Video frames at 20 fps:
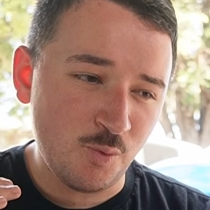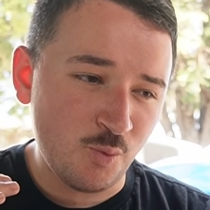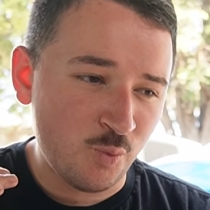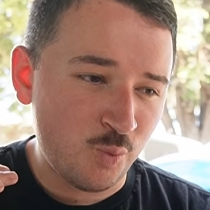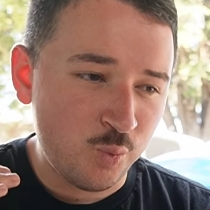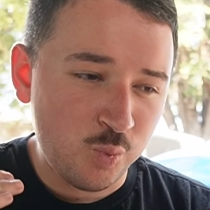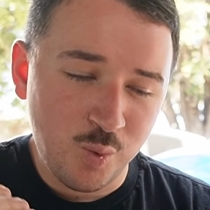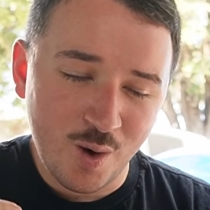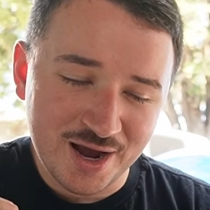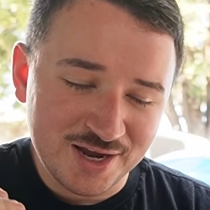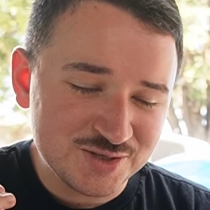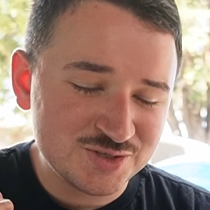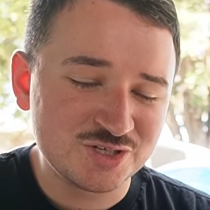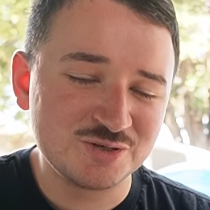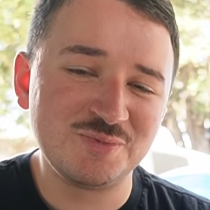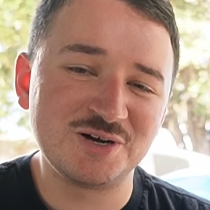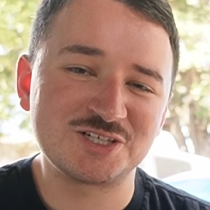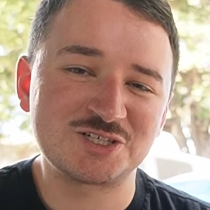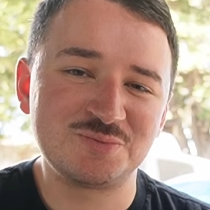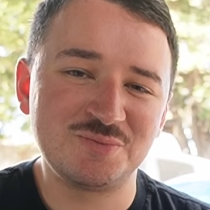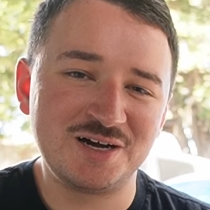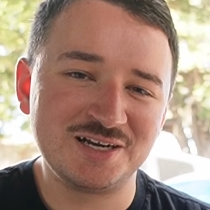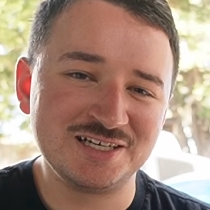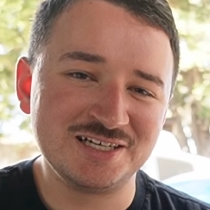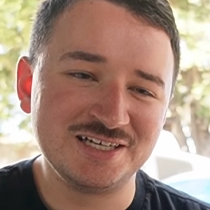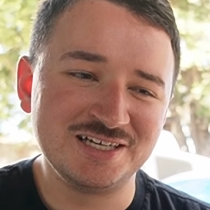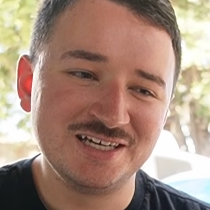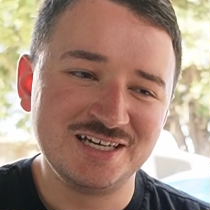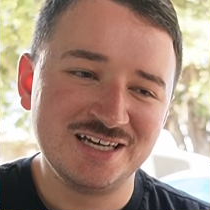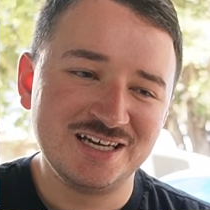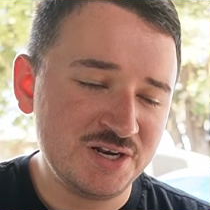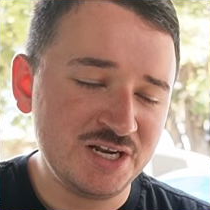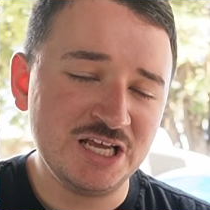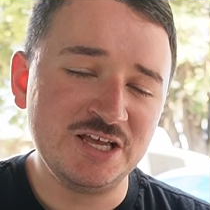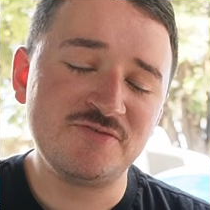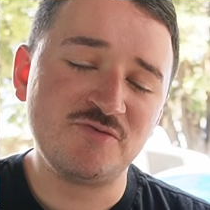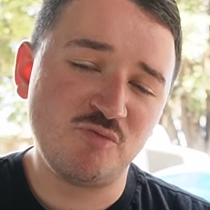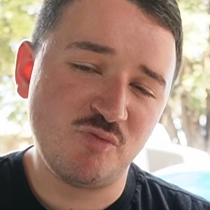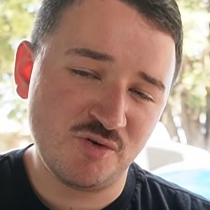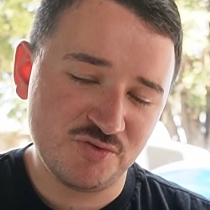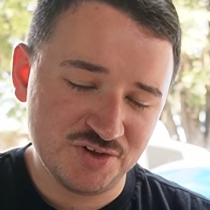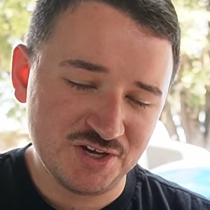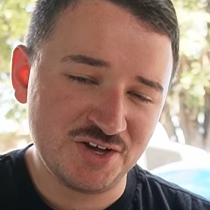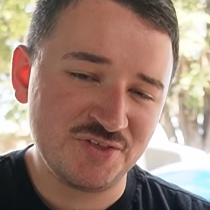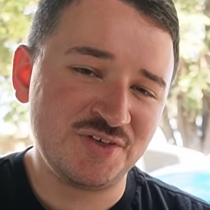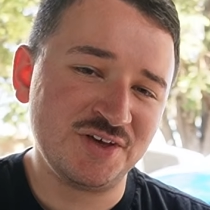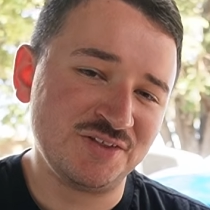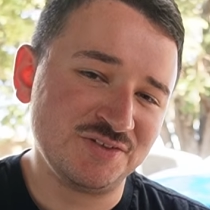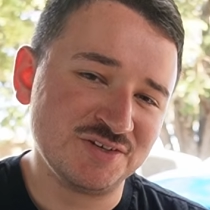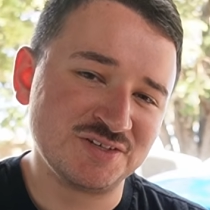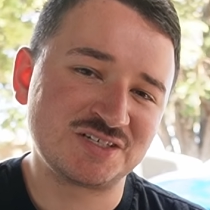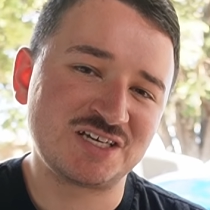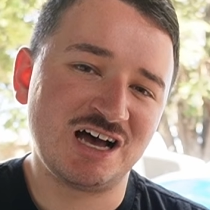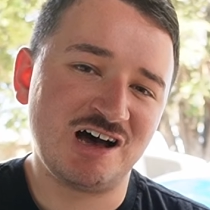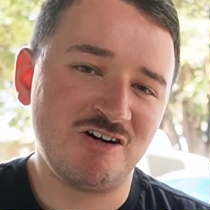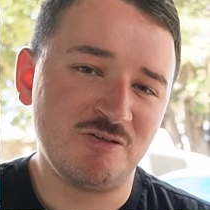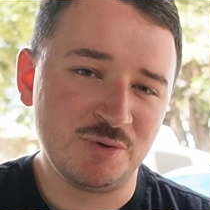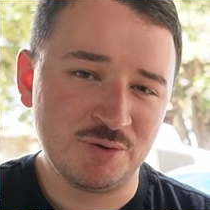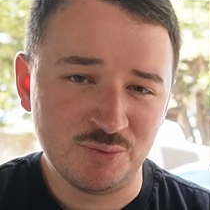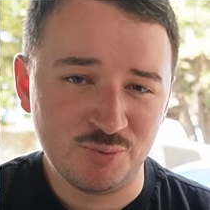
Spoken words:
way too much money than even what I think this car will be